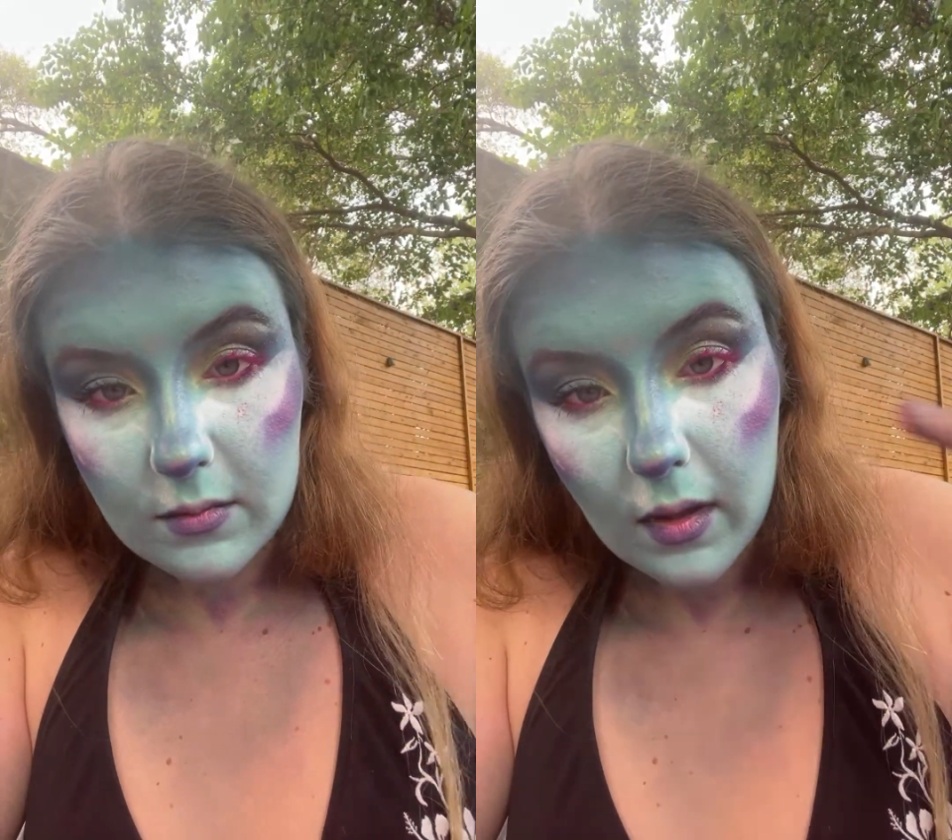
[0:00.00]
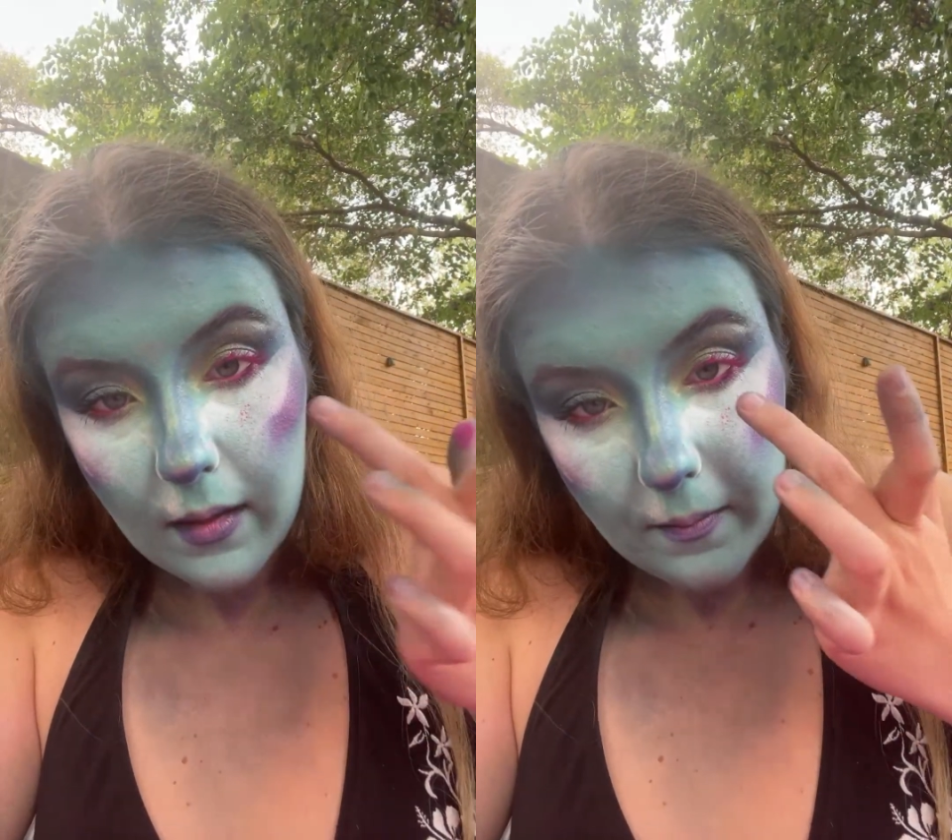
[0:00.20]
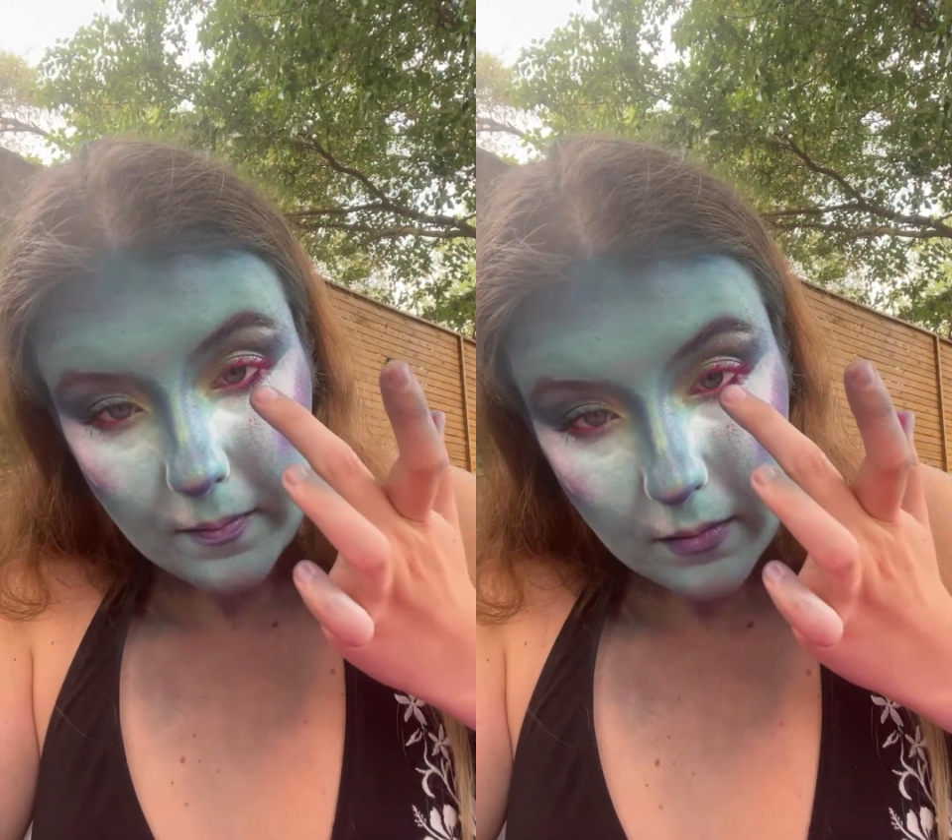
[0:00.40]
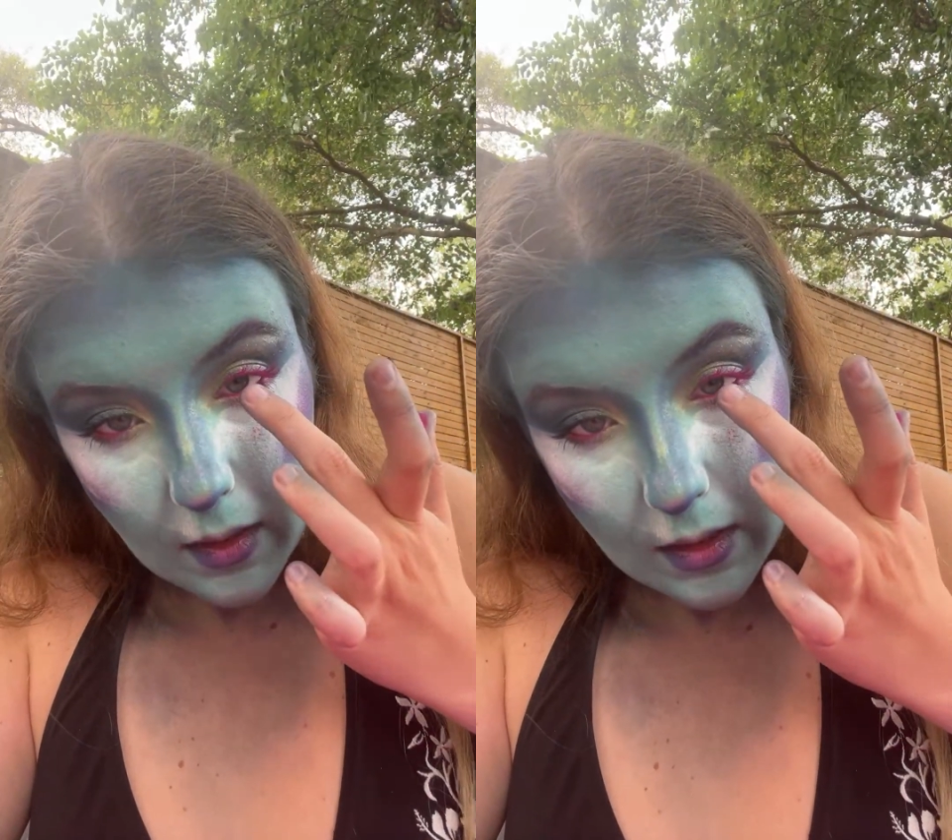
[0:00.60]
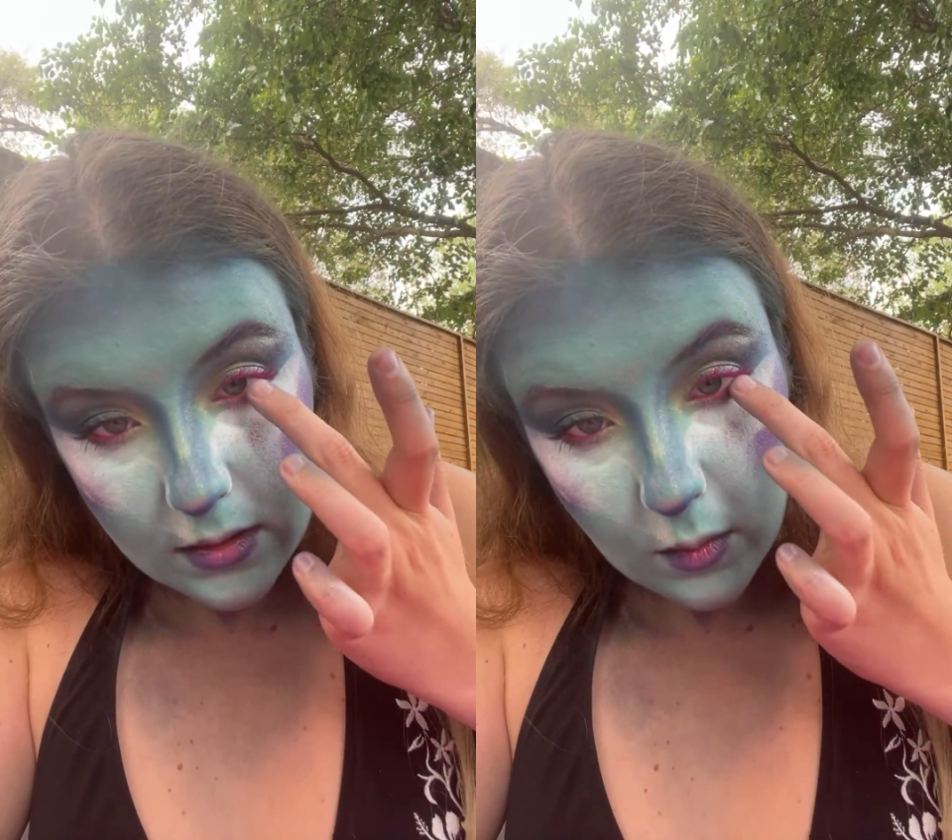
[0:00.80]
but
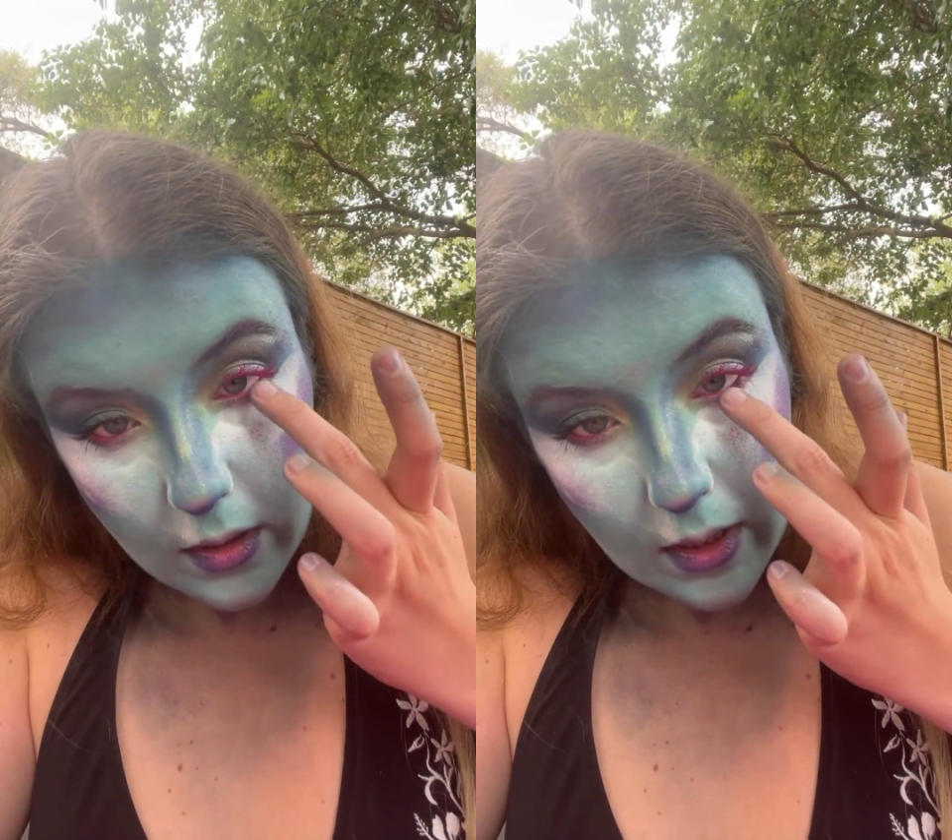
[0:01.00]
it is what it